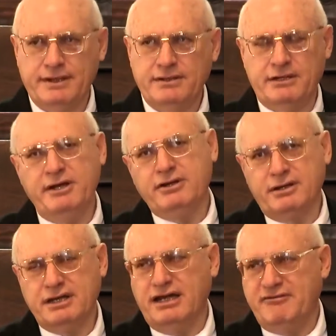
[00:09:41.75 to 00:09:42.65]
You know, when
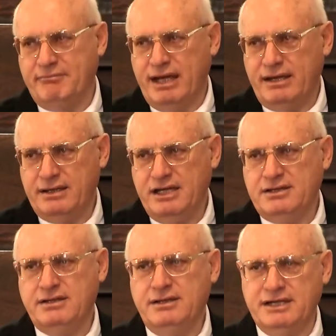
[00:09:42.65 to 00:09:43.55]
God gave manna, He
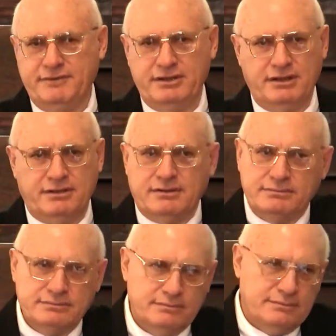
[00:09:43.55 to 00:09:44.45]
didn't give it at
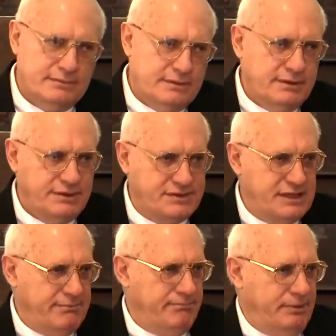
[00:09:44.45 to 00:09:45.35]

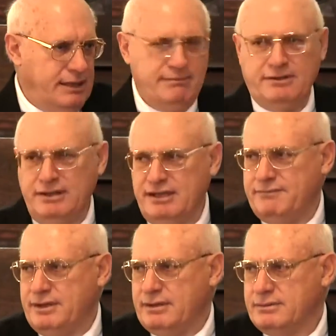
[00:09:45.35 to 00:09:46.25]
seven p m in the
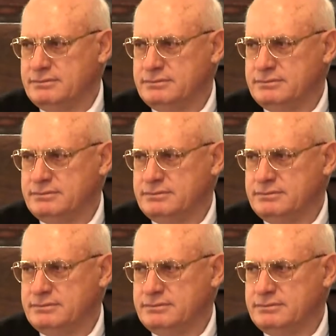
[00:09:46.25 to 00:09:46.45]
evening.